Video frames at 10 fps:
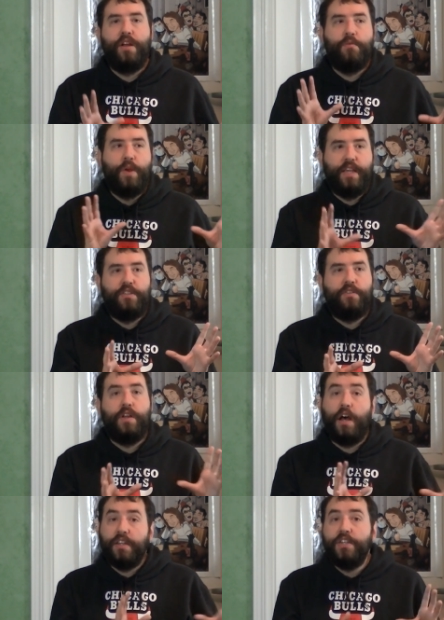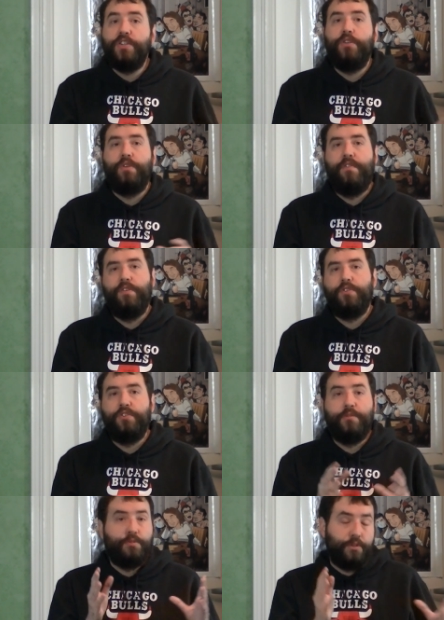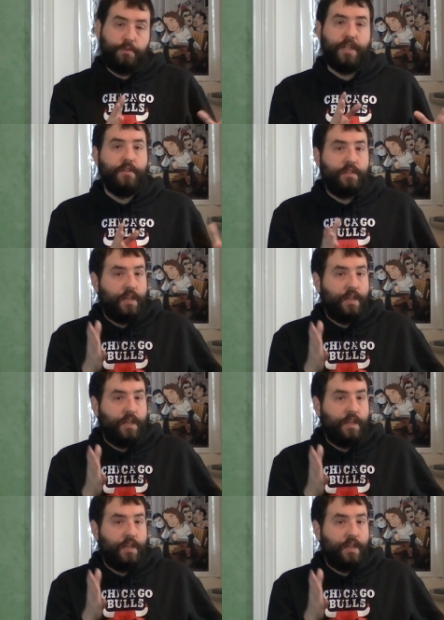on ways, additional revenue streams, which is what,